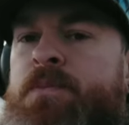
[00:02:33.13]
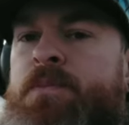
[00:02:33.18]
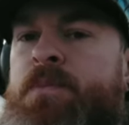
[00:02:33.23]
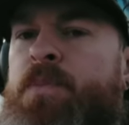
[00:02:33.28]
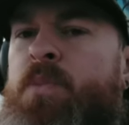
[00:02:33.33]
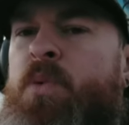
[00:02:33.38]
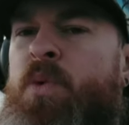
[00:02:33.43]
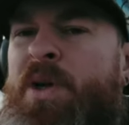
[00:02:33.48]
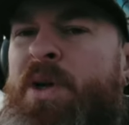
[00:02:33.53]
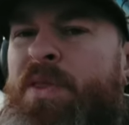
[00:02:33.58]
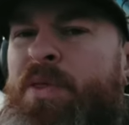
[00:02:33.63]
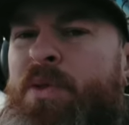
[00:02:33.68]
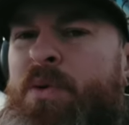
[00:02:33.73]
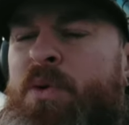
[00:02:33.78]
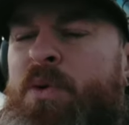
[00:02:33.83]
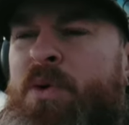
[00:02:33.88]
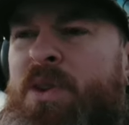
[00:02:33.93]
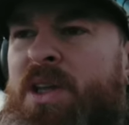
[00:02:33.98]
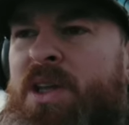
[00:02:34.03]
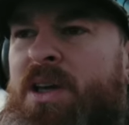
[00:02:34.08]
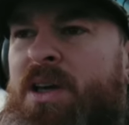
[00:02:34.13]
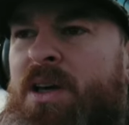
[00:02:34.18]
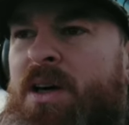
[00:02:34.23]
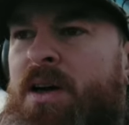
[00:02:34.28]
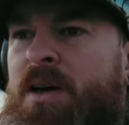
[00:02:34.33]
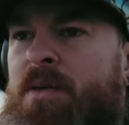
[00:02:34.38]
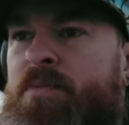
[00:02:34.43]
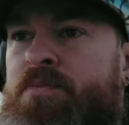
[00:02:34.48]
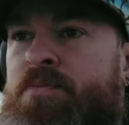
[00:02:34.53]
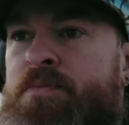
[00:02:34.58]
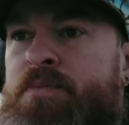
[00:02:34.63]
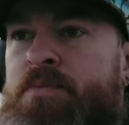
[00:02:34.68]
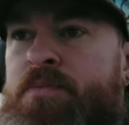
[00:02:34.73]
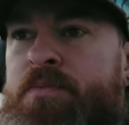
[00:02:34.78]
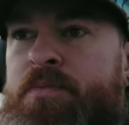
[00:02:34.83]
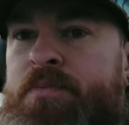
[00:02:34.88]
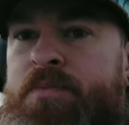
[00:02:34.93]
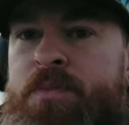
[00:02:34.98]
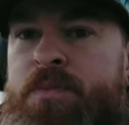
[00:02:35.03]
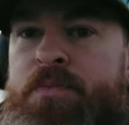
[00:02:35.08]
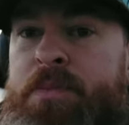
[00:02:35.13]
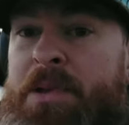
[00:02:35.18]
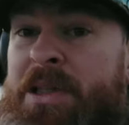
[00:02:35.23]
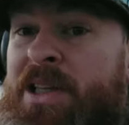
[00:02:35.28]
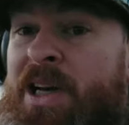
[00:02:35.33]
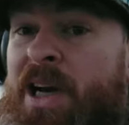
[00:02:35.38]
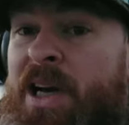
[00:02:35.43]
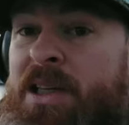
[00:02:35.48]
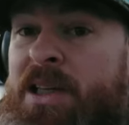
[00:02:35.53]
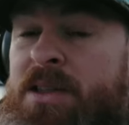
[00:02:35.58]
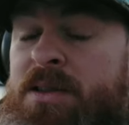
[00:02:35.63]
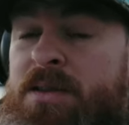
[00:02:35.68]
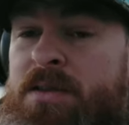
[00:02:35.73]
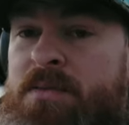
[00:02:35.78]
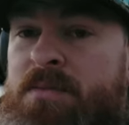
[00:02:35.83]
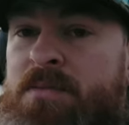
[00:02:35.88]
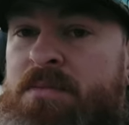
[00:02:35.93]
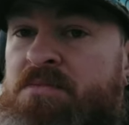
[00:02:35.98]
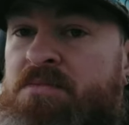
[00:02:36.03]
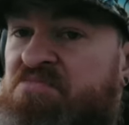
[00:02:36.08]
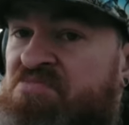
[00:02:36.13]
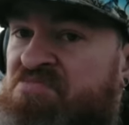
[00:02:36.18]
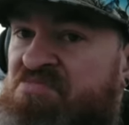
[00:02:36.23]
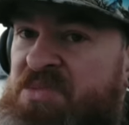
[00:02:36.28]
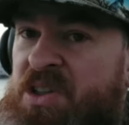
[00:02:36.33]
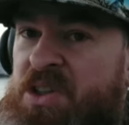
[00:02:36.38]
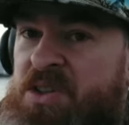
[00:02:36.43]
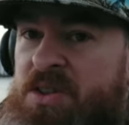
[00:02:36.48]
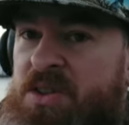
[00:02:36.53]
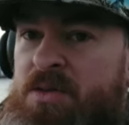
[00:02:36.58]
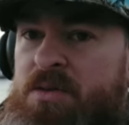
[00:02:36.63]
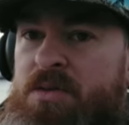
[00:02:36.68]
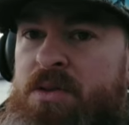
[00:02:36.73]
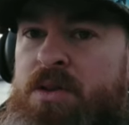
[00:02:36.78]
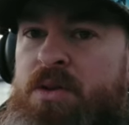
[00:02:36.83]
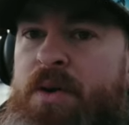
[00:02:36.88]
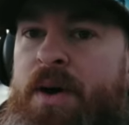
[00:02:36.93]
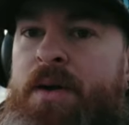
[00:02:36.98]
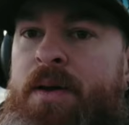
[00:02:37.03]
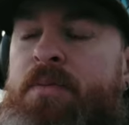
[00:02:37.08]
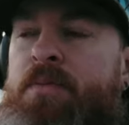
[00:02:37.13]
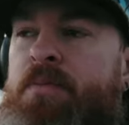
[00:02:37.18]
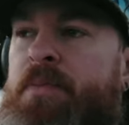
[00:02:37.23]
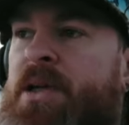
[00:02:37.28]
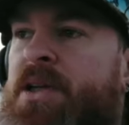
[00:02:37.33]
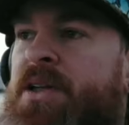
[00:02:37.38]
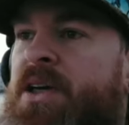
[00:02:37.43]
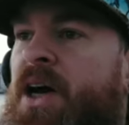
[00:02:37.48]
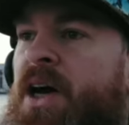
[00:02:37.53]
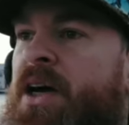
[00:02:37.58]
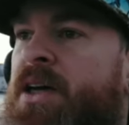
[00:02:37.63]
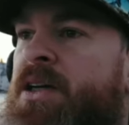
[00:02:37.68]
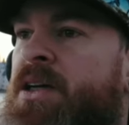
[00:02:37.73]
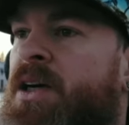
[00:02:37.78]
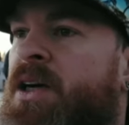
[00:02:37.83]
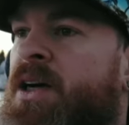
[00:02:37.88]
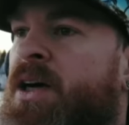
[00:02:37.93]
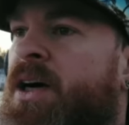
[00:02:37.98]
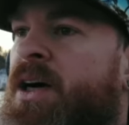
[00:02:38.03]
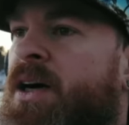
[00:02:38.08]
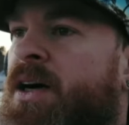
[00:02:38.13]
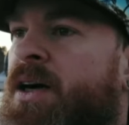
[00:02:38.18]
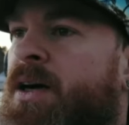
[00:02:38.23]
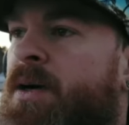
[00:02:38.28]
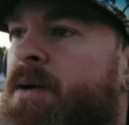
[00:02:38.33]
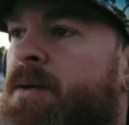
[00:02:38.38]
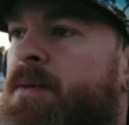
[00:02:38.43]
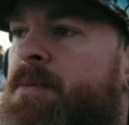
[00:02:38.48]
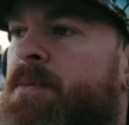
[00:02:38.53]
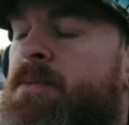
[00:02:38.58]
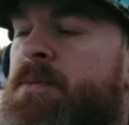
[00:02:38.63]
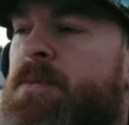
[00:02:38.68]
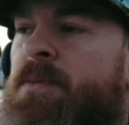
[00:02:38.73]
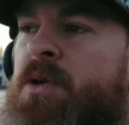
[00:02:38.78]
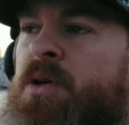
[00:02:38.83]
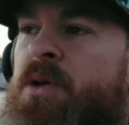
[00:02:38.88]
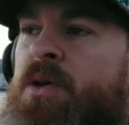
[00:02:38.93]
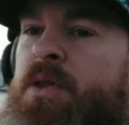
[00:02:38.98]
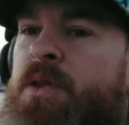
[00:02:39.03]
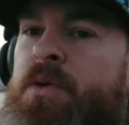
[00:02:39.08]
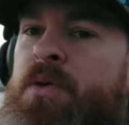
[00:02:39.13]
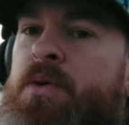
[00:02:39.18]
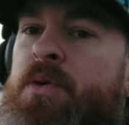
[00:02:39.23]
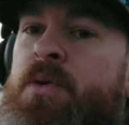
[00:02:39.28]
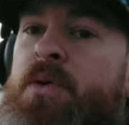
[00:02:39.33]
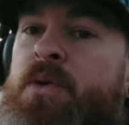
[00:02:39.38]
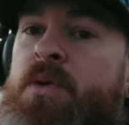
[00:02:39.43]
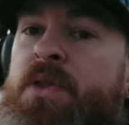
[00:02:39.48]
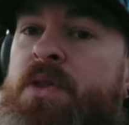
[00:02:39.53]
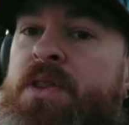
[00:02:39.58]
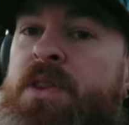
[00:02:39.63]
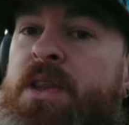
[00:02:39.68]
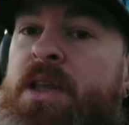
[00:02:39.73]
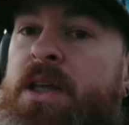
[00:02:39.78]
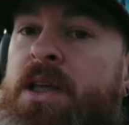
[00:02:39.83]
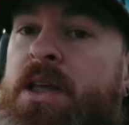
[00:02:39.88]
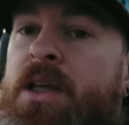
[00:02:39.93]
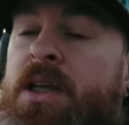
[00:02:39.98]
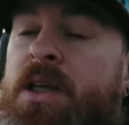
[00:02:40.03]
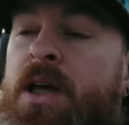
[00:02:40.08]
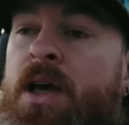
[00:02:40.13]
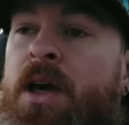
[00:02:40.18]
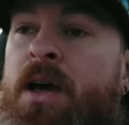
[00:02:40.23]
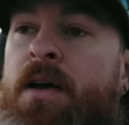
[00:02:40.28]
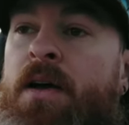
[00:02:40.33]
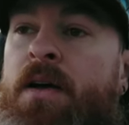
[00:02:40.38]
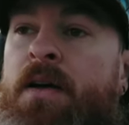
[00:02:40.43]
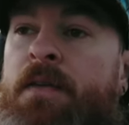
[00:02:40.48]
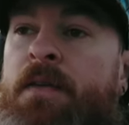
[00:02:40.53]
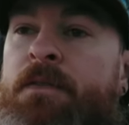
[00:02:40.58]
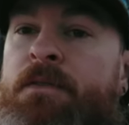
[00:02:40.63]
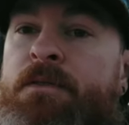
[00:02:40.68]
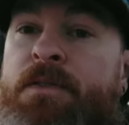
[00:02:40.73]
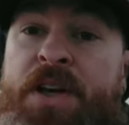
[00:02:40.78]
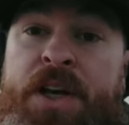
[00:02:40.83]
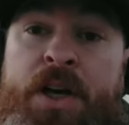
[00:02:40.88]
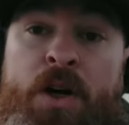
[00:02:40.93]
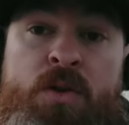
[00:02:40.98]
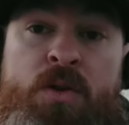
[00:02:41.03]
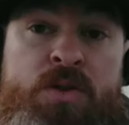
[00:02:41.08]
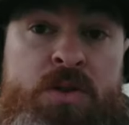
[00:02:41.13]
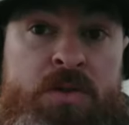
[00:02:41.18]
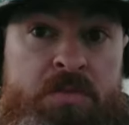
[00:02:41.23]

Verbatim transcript: read through the uh, build guide. It's a great build guide. Um, look through the videos.